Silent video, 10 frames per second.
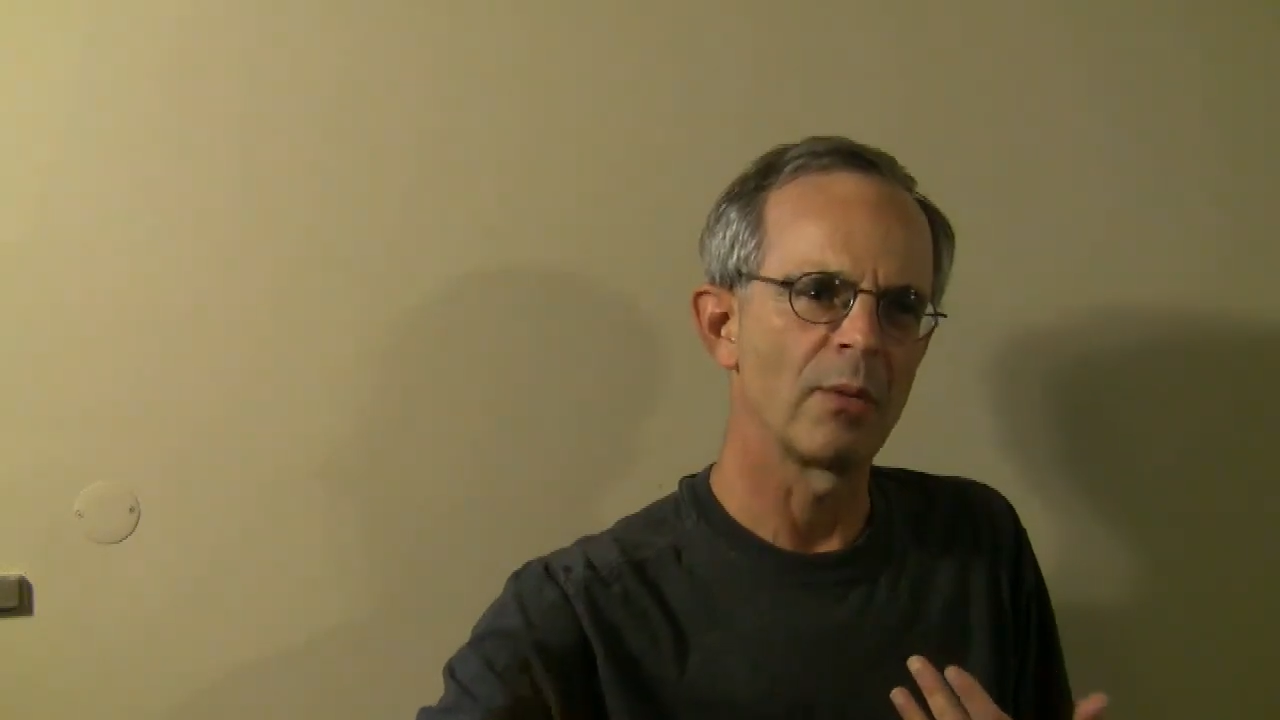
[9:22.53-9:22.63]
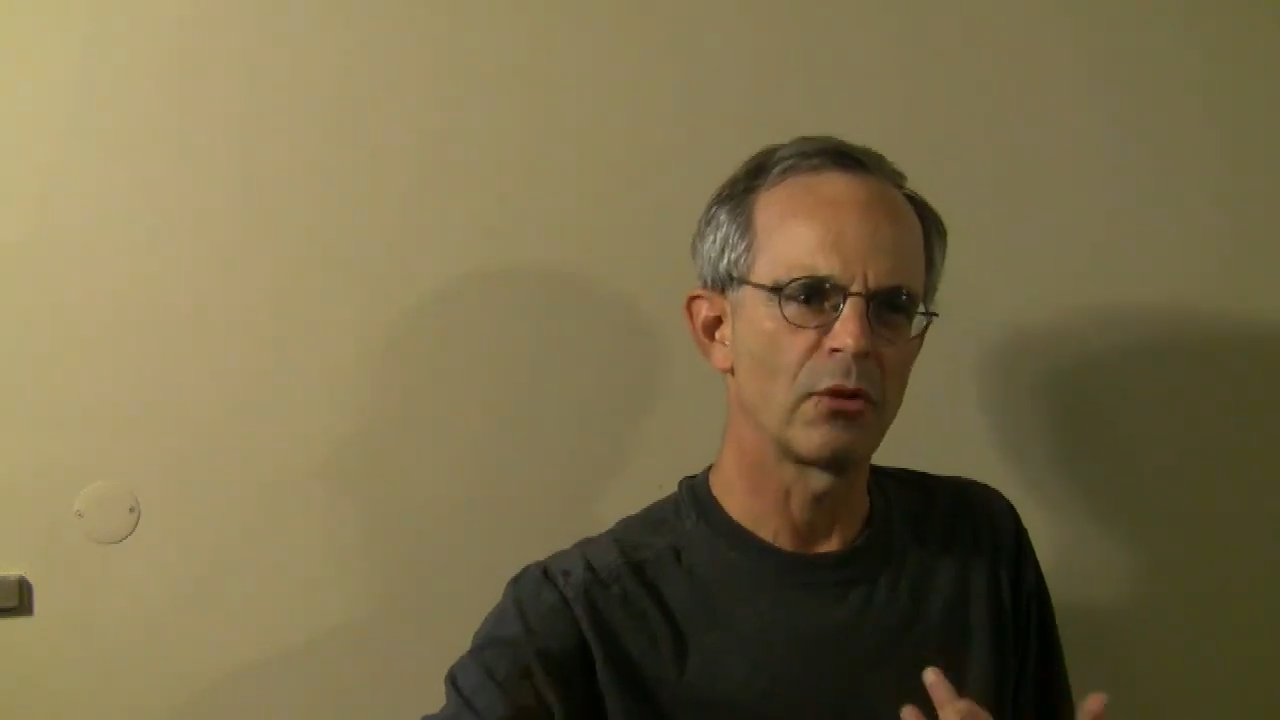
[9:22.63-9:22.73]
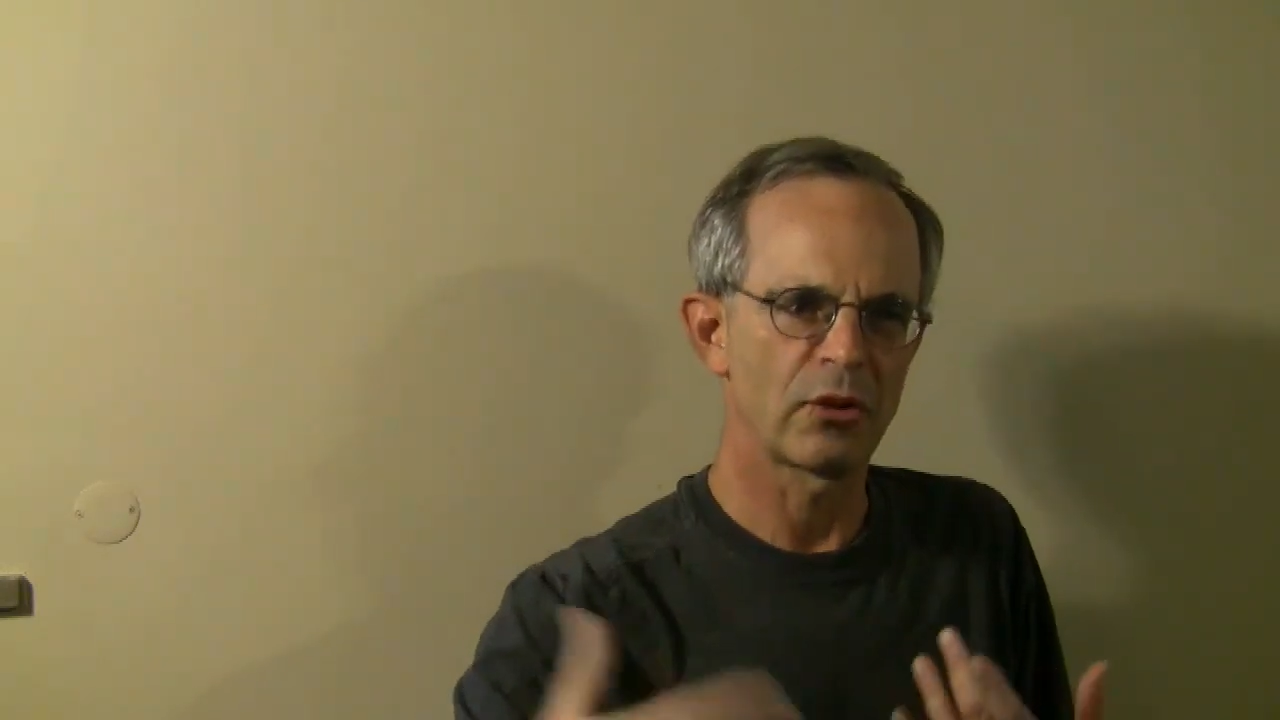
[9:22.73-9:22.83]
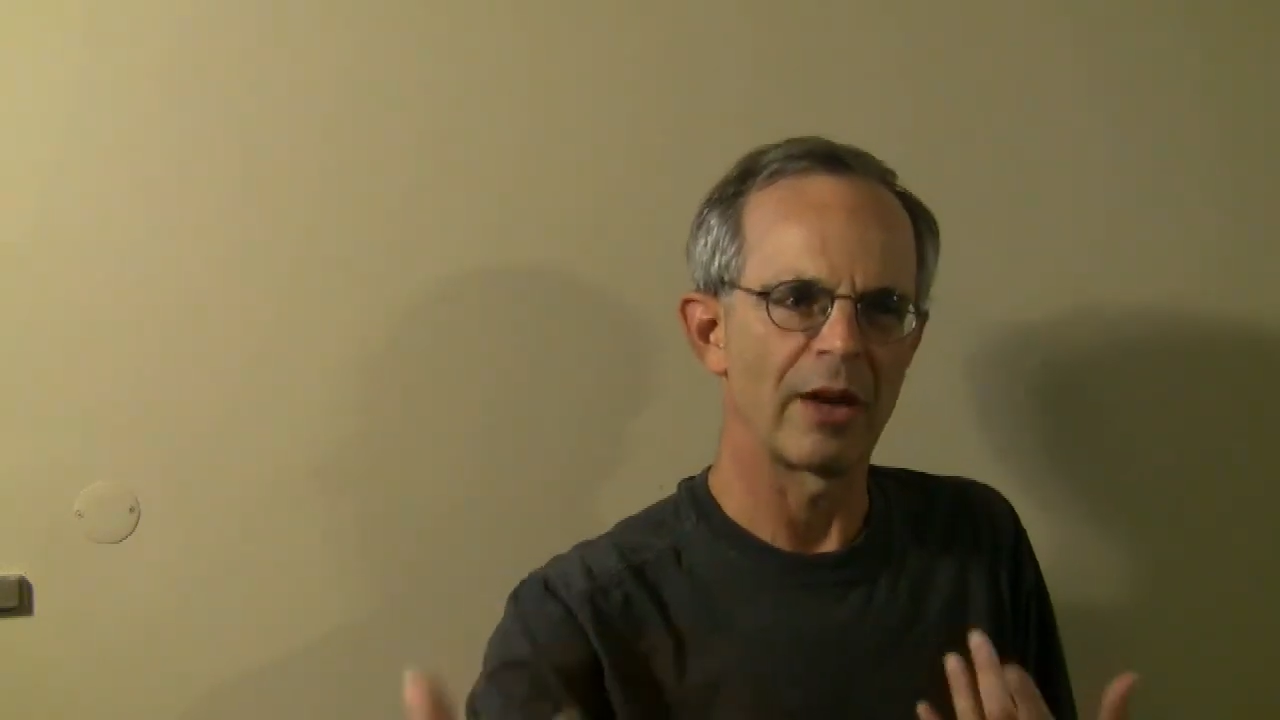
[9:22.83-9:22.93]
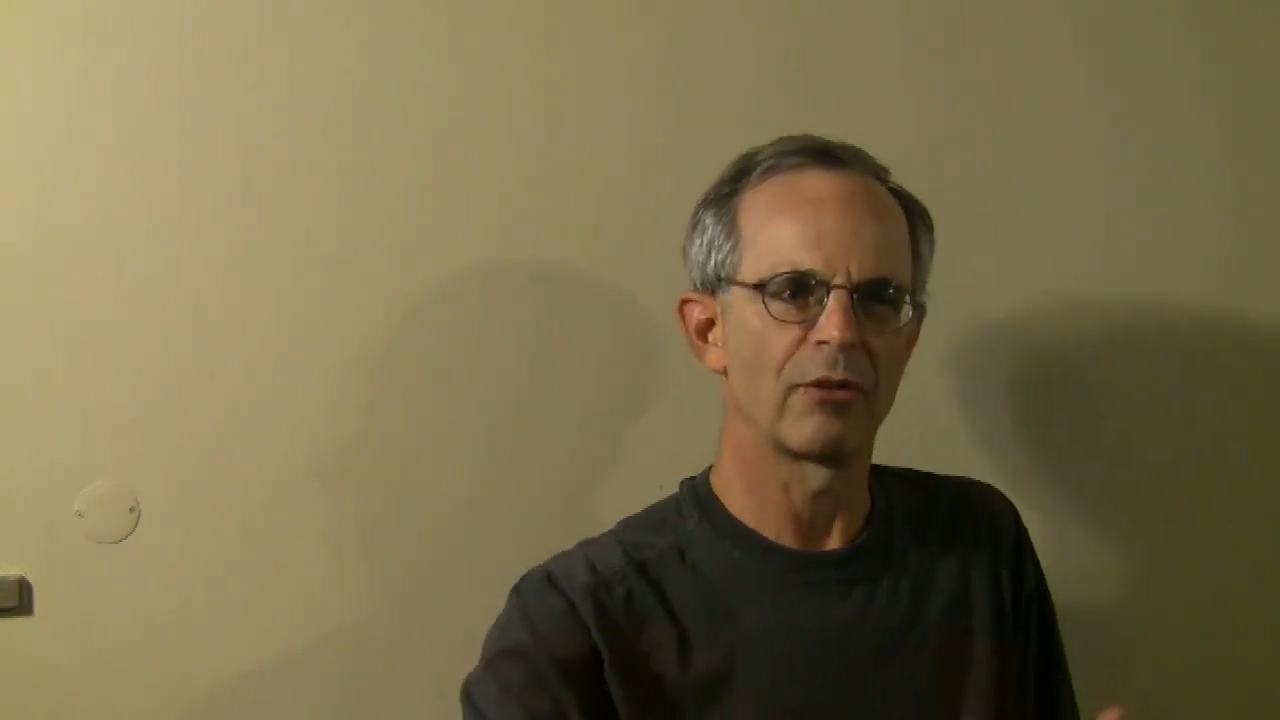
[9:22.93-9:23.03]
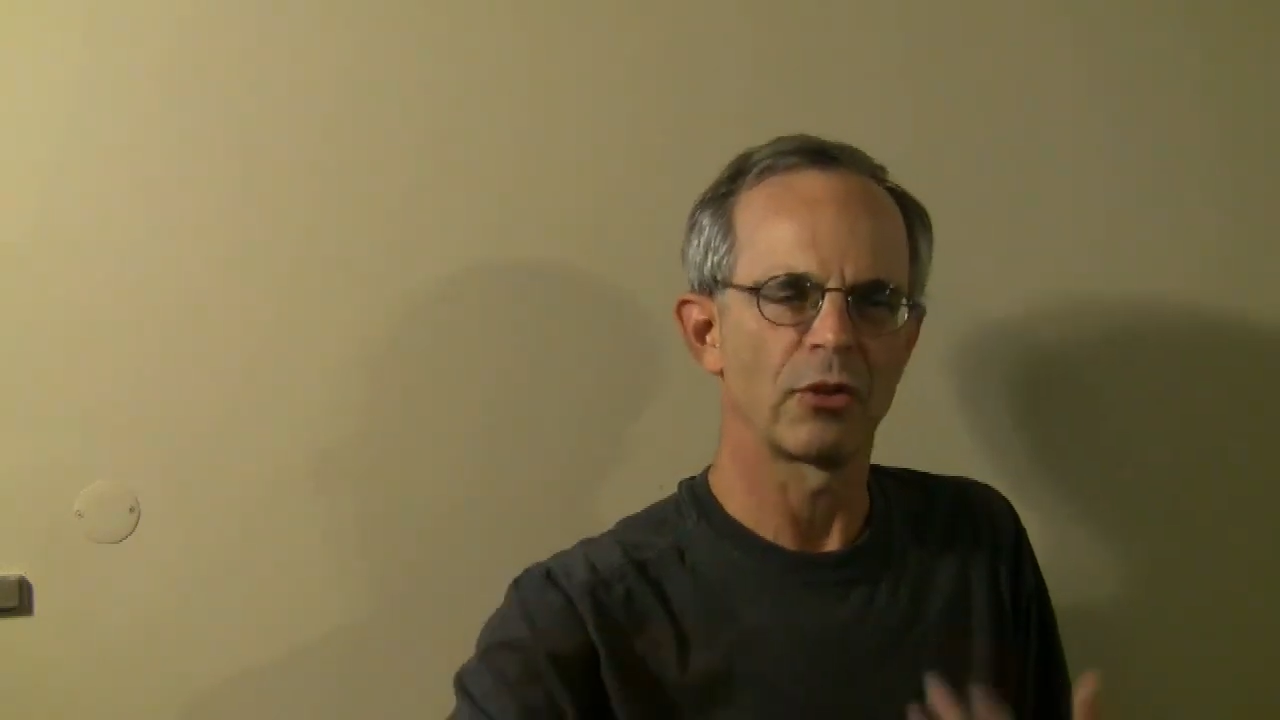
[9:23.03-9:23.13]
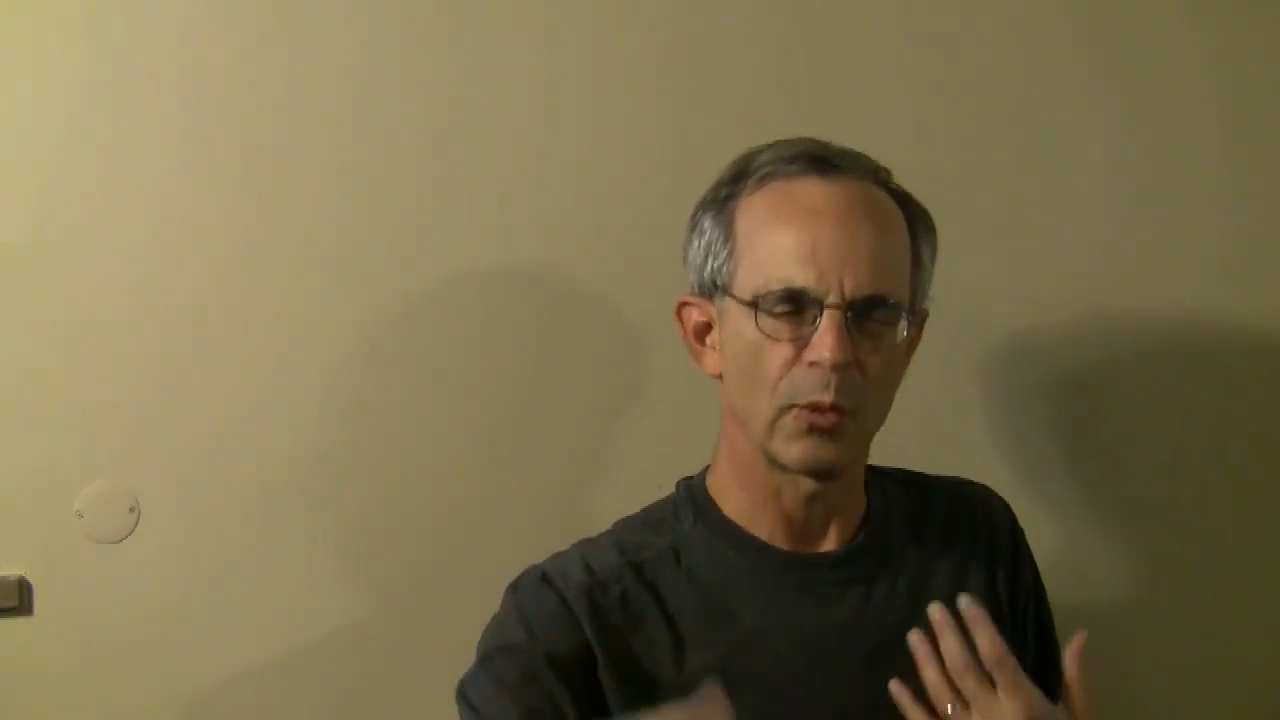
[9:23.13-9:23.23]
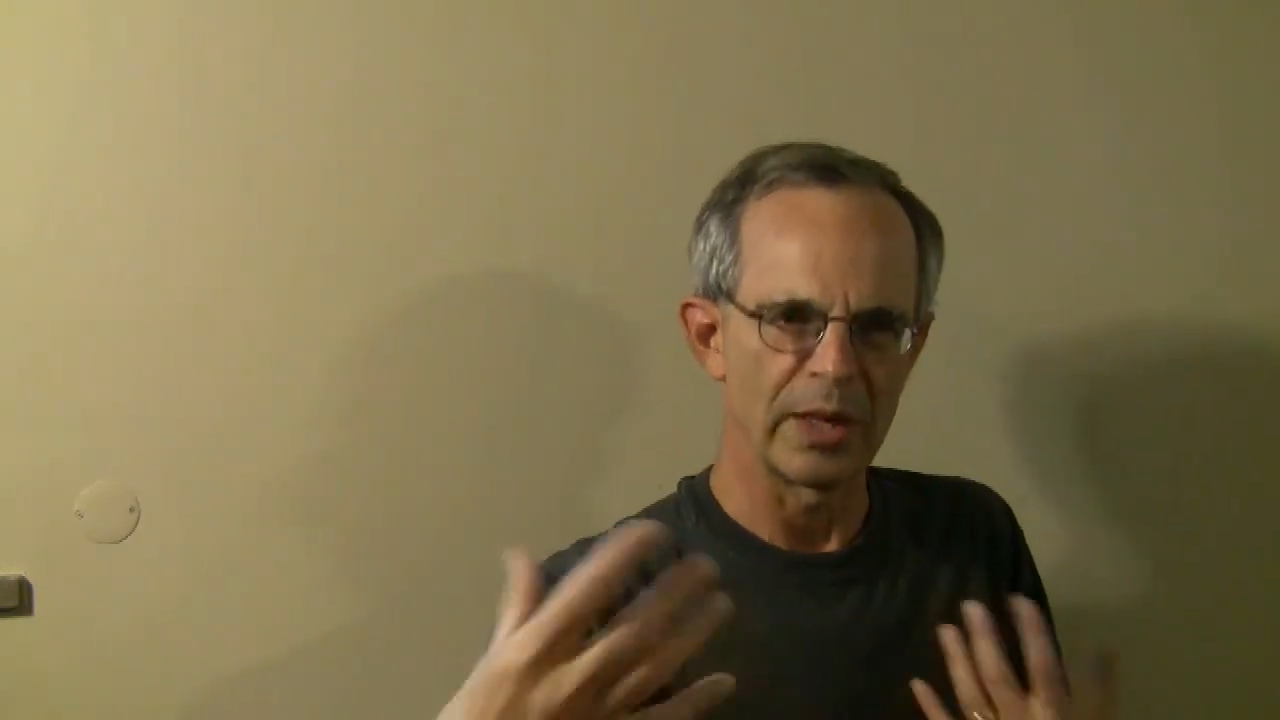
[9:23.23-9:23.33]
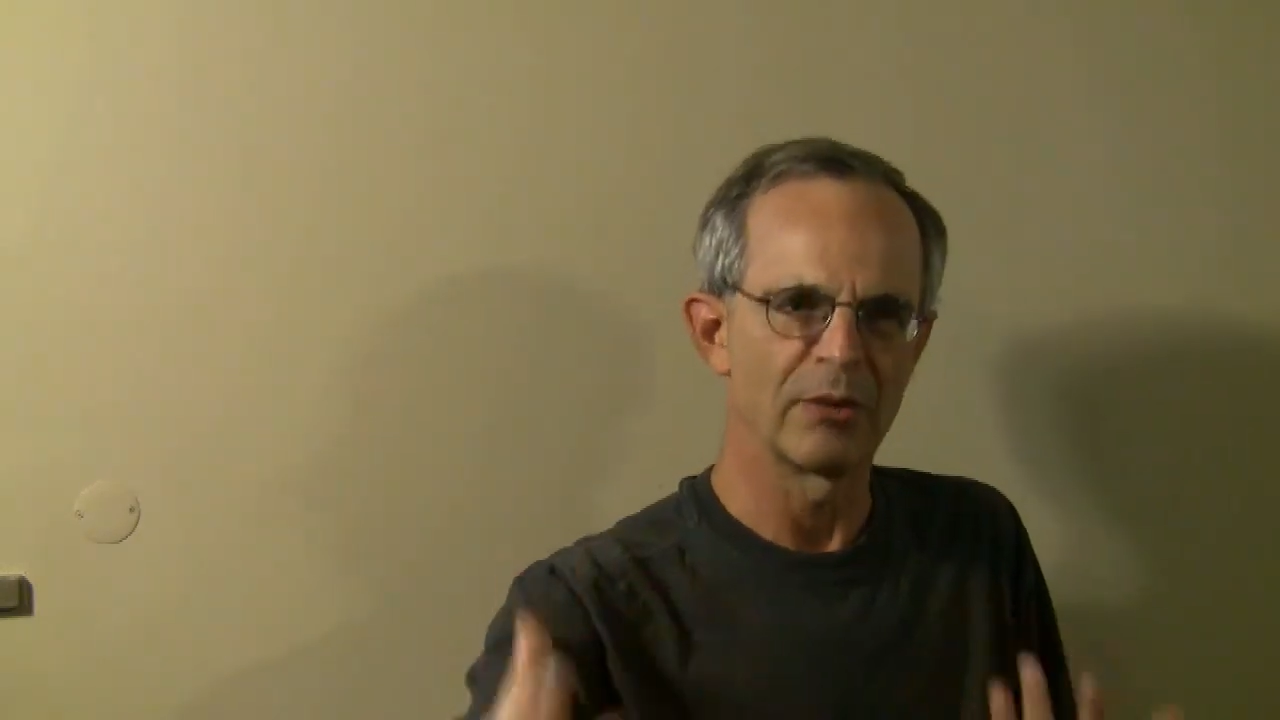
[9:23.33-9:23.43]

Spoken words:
was I so